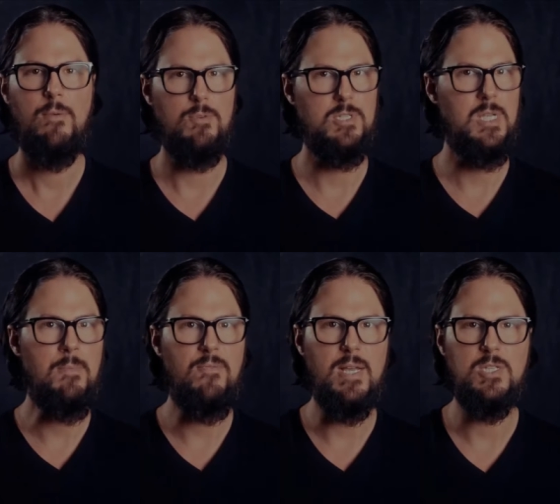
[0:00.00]
For
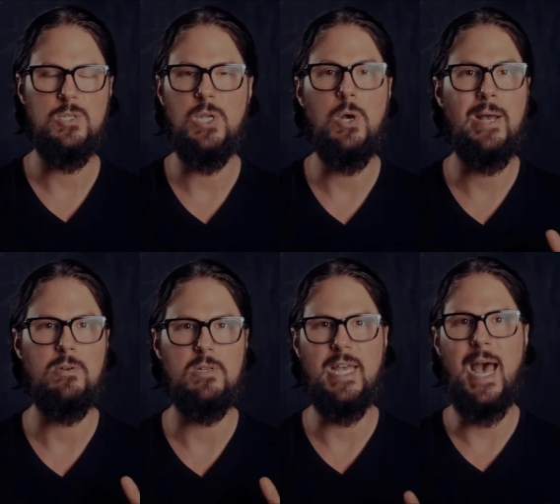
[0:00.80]
some of us who know how
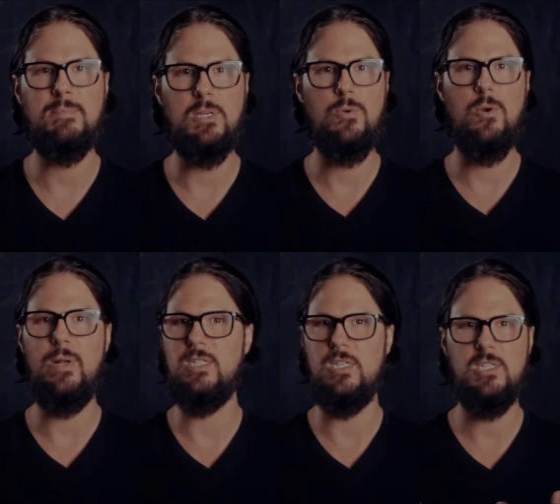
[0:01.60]
to adapt and grow,
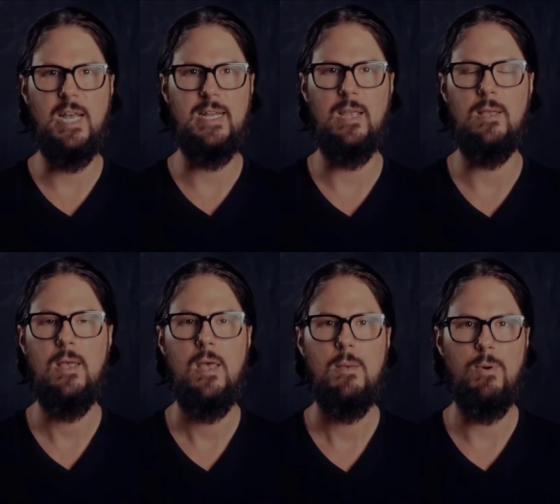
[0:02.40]
it's exciting,
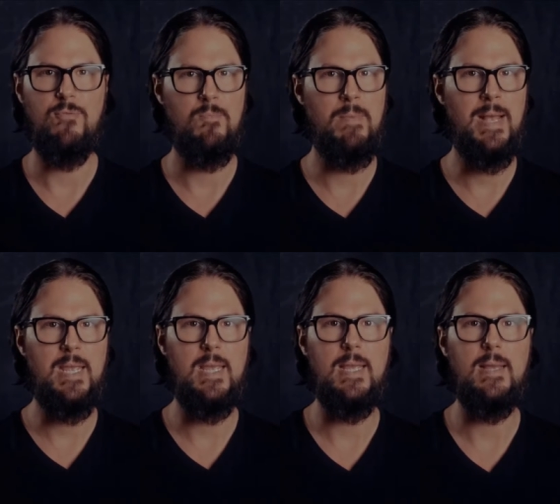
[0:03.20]
but for
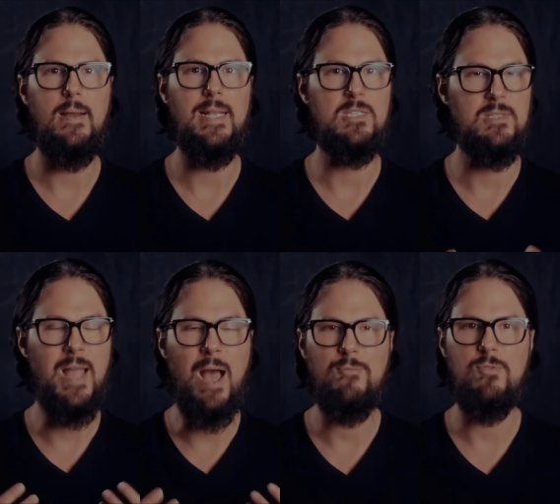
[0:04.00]
many, it's
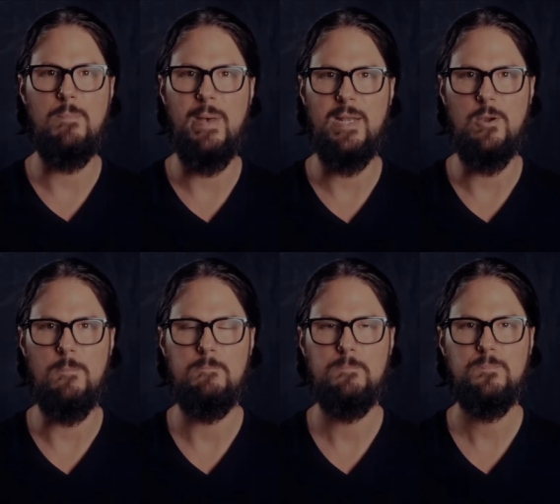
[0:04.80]
not for the
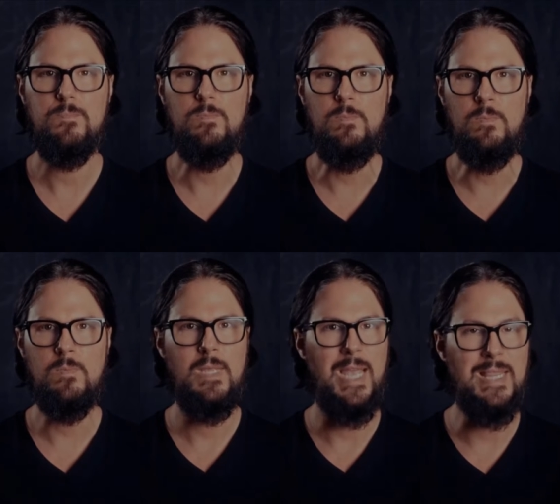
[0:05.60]
better.
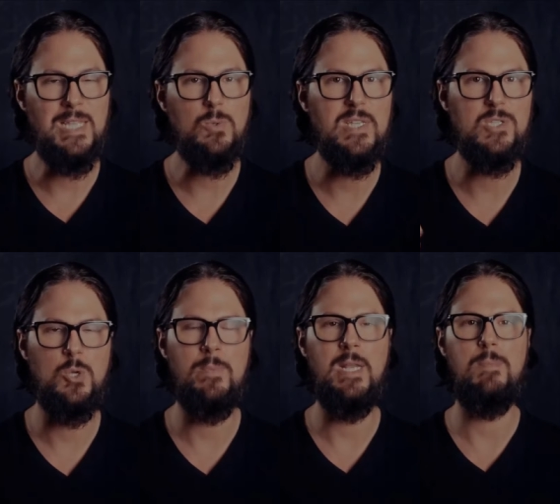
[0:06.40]
And that's why
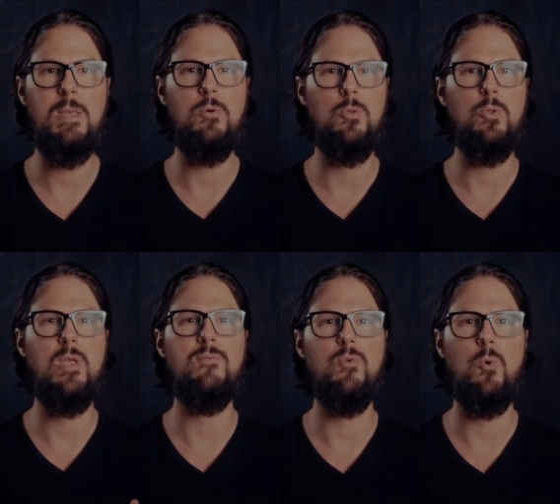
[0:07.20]
so many people are
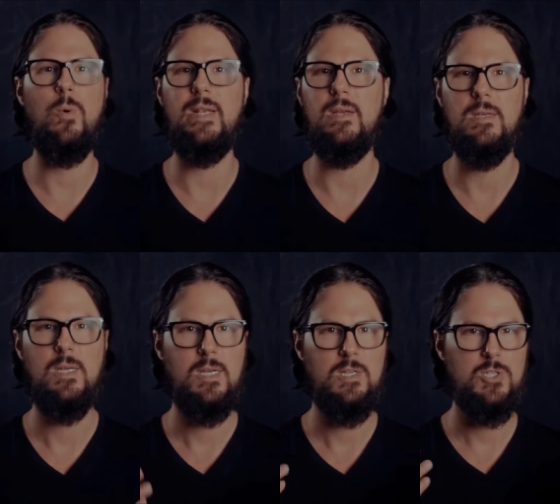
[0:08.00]
looking for a way to
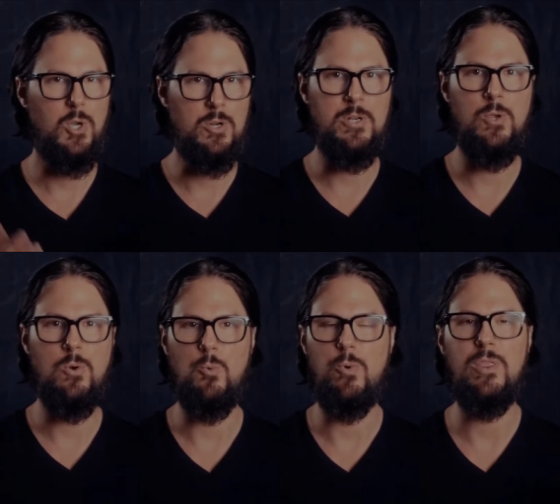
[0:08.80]
start
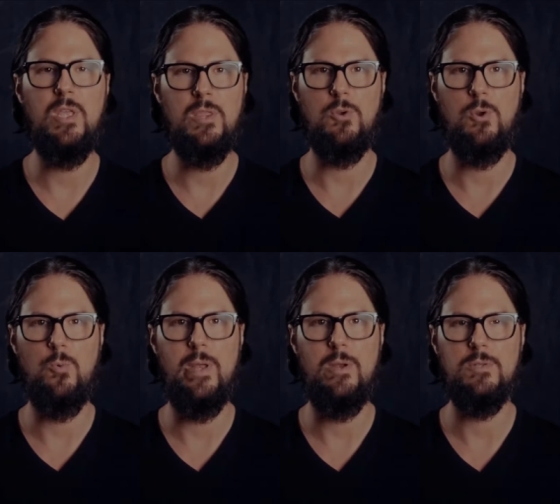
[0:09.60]
anew or rethink their
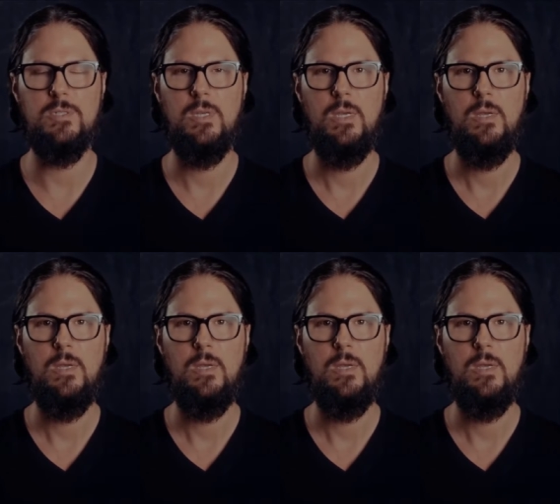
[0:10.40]
careers,